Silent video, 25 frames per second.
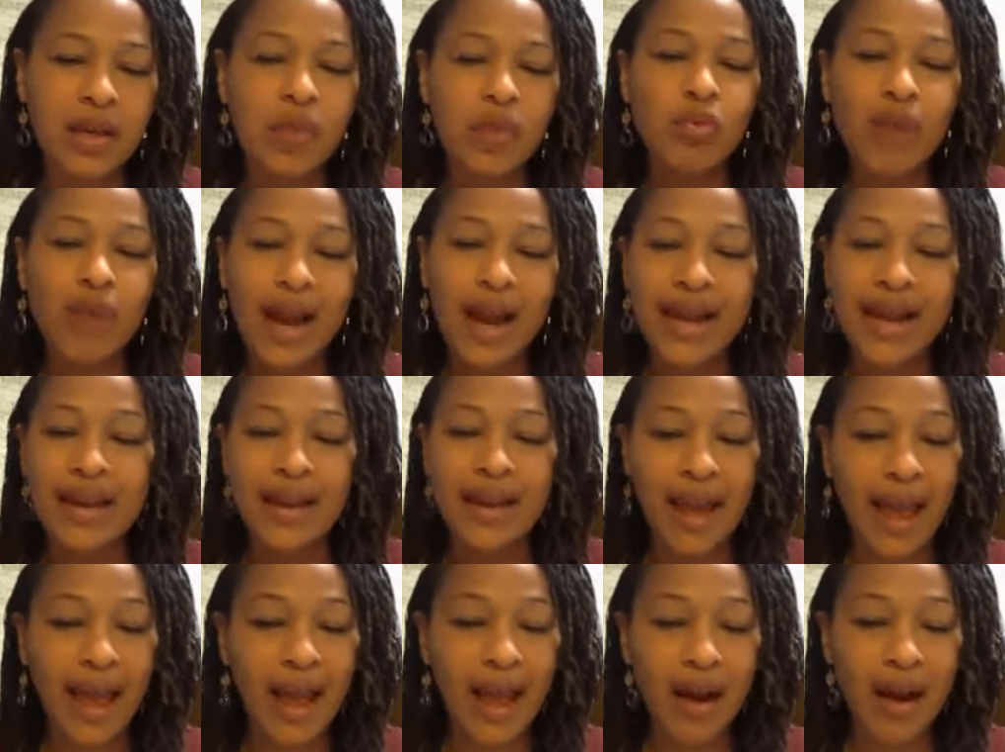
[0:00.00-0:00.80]
right
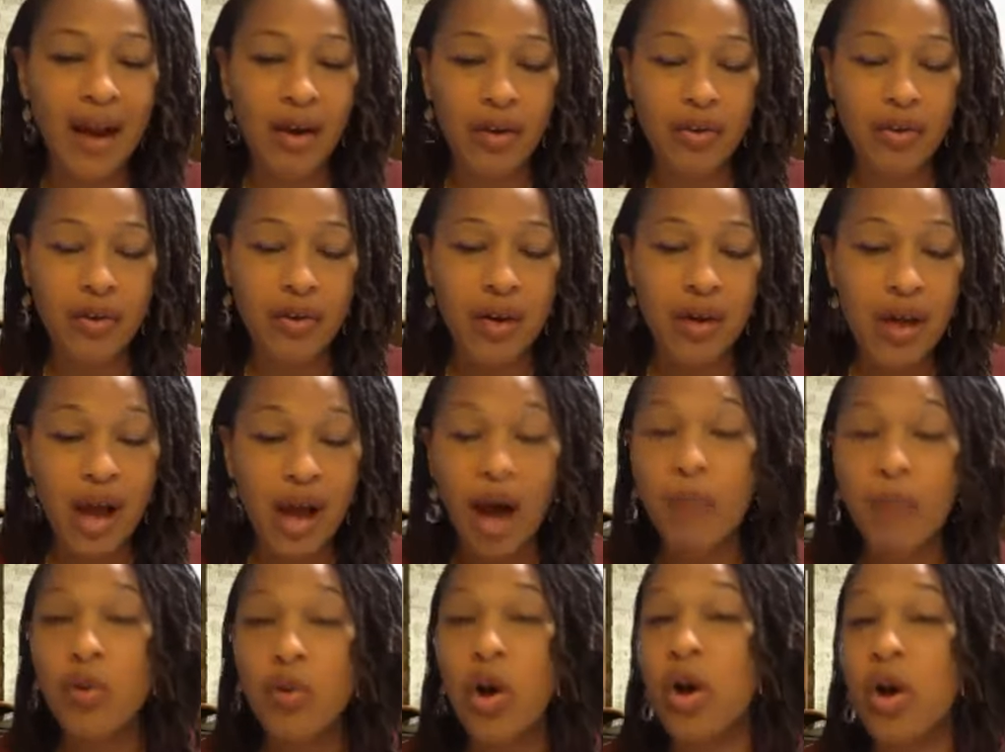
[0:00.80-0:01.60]
now
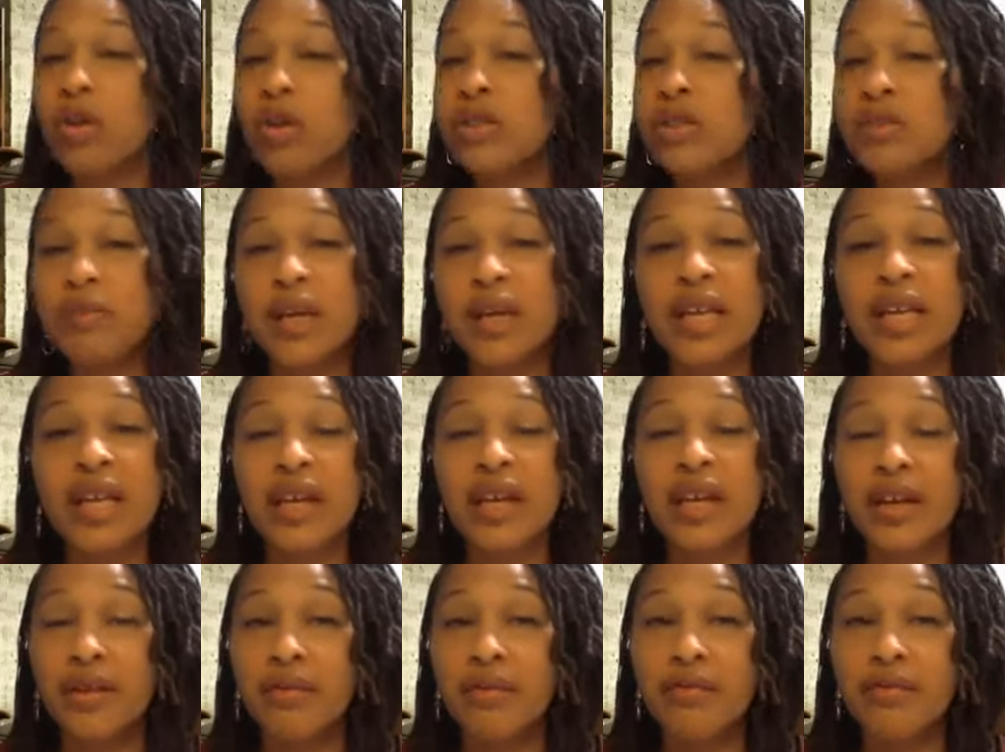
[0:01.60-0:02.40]
I'm called to be
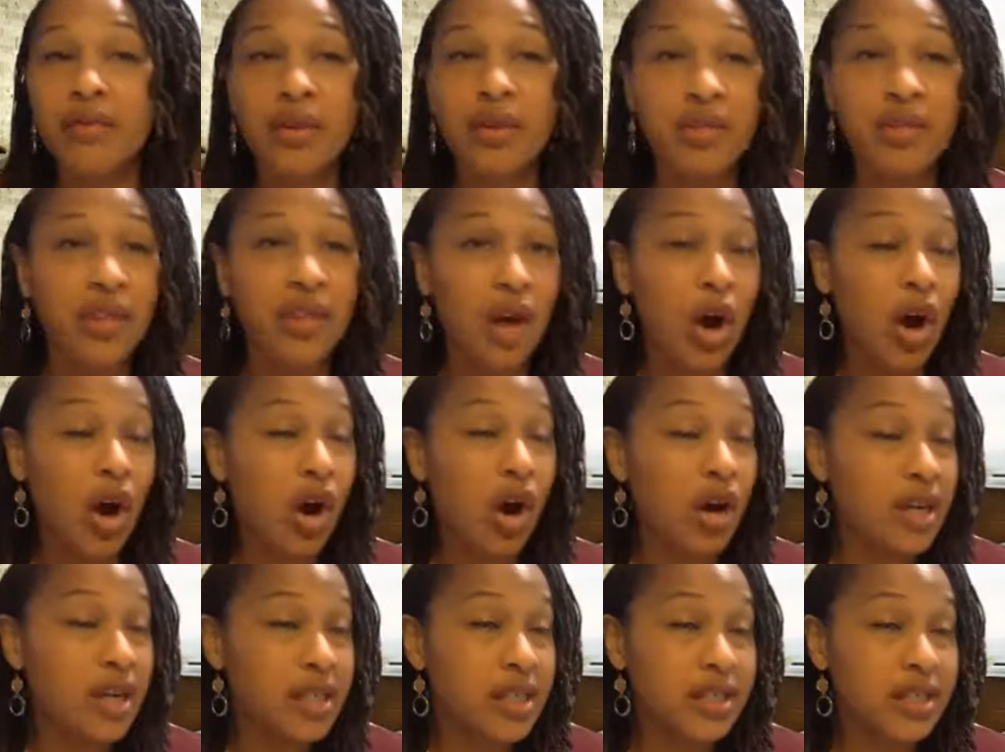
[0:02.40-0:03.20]
here for the
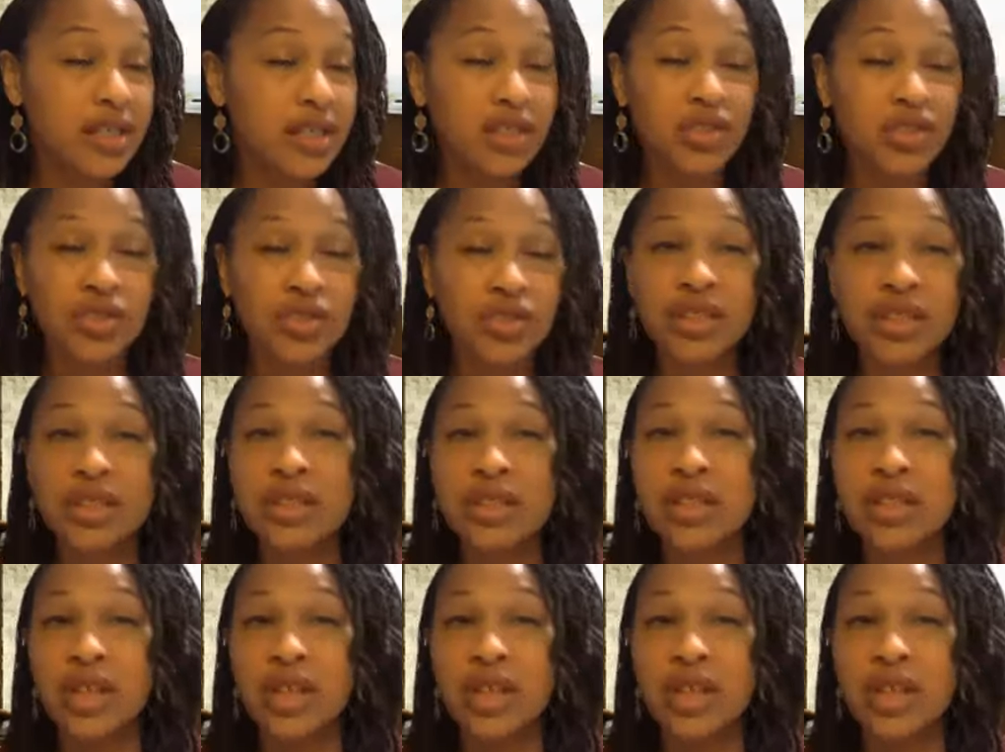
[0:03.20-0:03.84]
artistry,